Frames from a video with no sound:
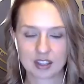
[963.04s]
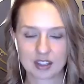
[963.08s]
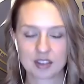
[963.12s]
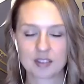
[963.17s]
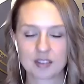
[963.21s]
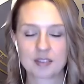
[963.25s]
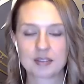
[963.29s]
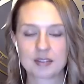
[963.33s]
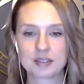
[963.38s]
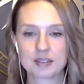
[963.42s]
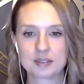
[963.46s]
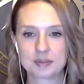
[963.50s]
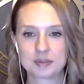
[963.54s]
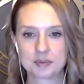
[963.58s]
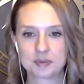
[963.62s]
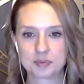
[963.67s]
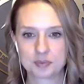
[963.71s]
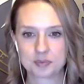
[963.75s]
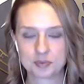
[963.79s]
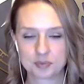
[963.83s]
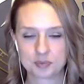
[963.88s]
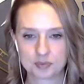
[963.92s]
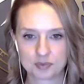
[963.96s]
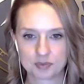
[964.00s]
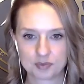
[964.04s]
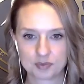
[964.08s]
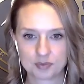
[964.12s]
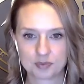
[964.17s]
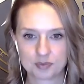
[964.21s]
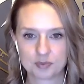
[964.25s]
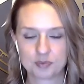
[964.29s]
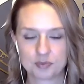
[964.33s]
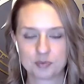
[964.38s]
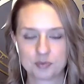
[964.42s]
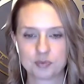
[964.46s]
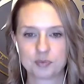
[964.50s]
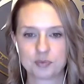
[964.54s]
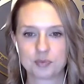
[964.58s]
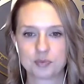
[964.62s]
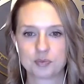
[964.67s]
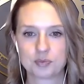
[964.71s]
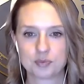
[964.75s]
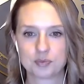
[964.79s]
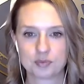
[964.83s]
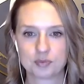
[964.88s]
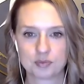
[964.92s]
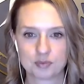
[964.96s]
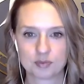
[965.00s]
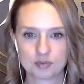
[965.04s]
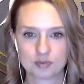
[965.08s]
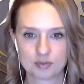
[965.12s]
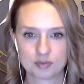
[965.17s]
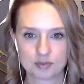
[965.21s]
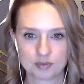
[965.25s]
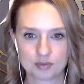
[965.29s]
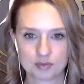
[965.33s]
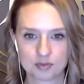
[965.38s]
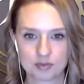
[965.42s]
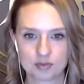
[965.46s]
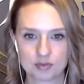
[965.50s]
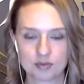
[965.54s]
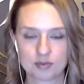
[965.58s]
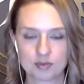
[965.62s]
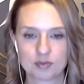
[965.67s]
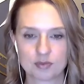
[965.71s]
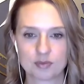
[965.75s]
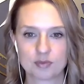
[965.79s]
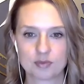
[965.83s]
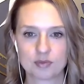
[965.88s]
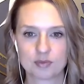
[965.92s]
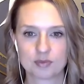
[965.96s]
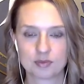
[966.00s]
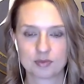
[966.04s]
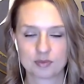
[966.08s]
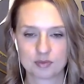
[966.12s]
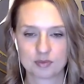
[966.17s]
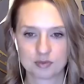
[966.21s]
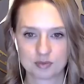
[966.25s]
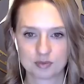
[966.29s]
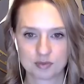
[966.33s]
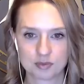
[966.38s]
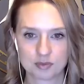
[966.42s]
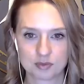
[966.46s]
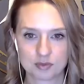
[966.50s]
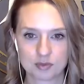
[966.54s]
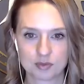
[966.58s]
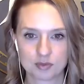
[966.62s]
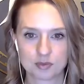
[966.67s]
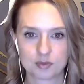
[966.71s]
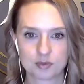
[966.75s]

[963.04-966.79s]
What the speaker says: No words are spoken by the person on screen.